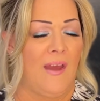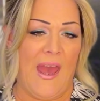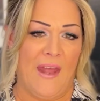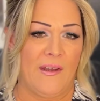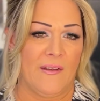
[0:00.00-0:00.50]

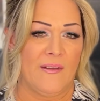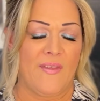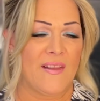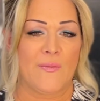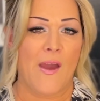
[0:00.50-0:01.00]
And
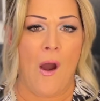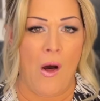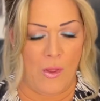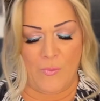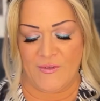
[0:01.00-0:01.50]
that's why I
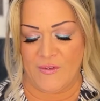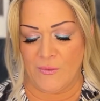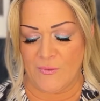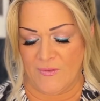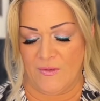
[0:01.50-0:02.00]
always
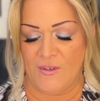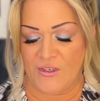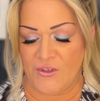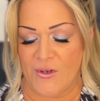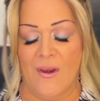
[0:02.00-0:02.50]
use
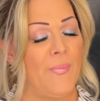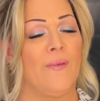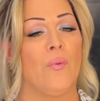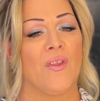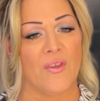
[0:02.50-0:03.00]
conditioner.
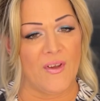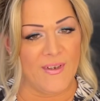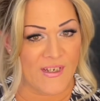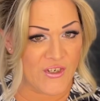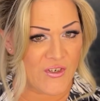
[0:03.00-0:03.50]
And with the
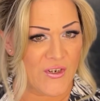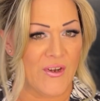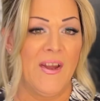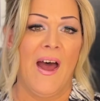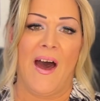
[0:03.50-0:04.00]

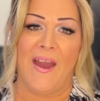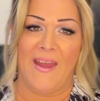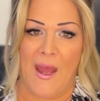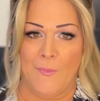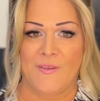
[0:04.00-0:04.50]
conditioner, I
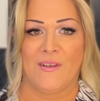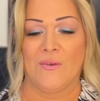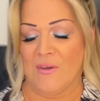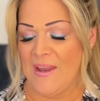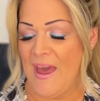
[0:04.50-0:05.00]

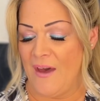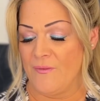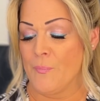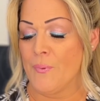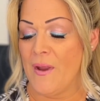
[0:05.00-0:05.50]
absolutely have
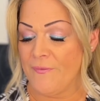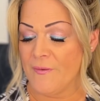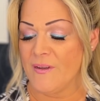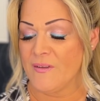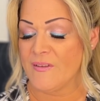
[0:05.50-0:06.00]
a
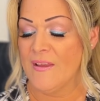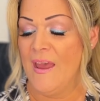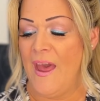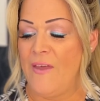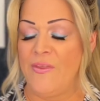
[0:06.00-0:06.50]
preference,
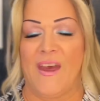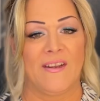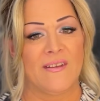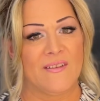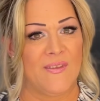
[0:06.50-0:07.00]
and that
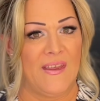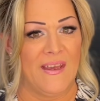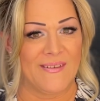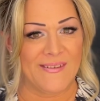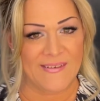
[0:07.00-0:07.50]
is the
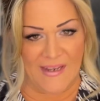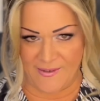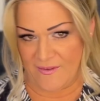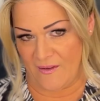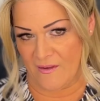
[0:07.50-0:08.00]

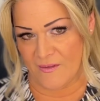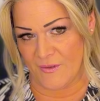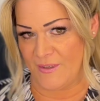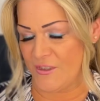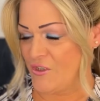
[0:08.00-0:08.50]
Aesthetica
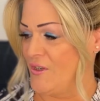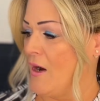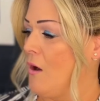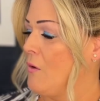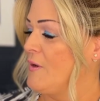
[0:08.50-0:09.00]
conditioner.
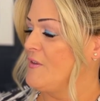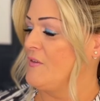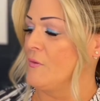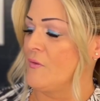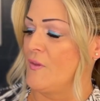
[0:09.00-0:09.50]
I always
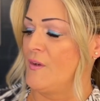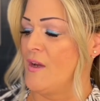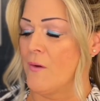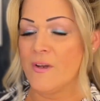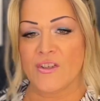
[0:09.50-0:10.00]
use the
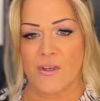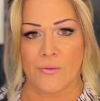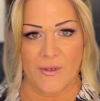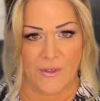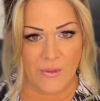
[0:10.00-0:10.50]
Nourish and
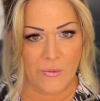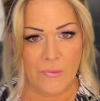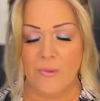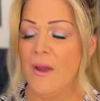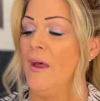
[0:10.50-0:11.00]

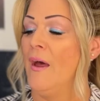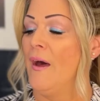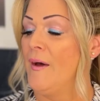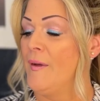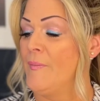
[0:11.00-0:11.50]
Renew
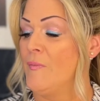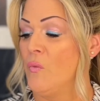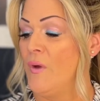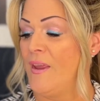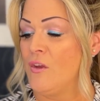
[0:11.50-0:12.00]

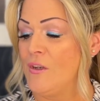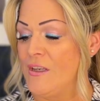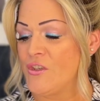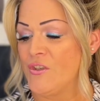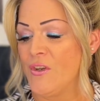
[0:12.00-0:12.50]
Wig
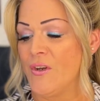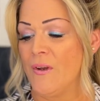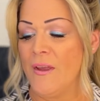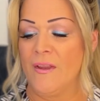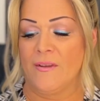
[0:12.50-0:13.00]

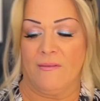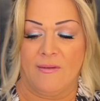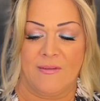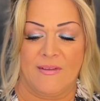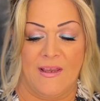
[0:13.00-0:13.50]
conditioner, it
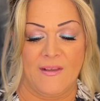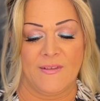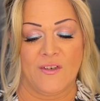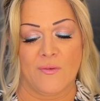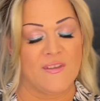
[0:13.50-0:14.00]
just says
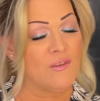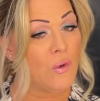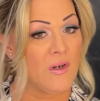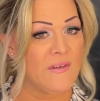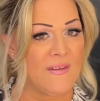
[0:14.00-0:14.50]
it
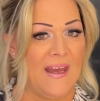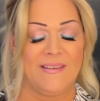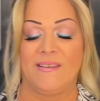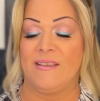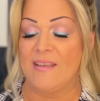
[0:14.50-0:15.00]
restores and
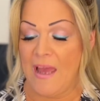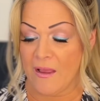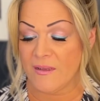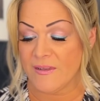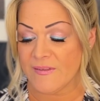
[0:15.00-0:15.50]

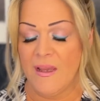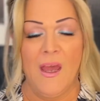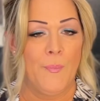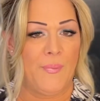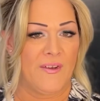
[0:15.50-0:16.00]
detangles,
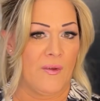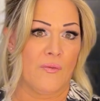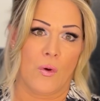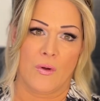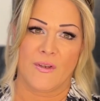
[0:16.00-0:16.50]
but
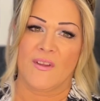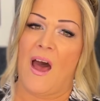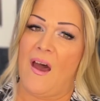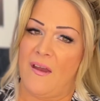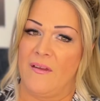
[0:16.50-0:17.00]
of course
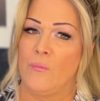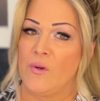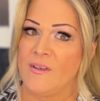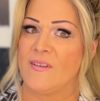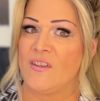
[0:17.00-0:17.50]
I
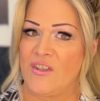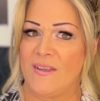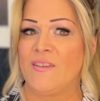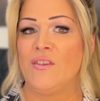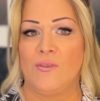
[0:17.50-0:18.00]
would
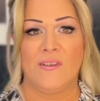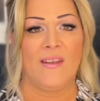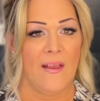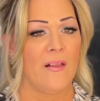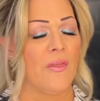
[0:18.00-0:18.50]
suggest you
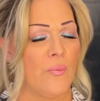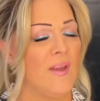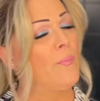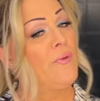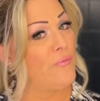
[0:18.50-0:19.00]
detangle the
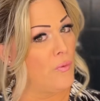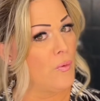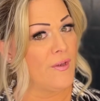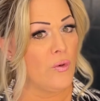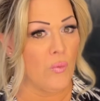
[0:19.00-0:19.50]
wig
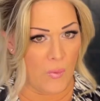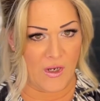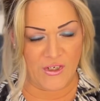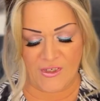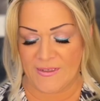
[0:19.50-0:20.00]
before you
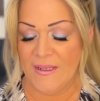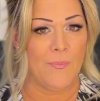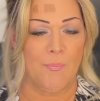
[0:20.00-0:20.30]
wash it.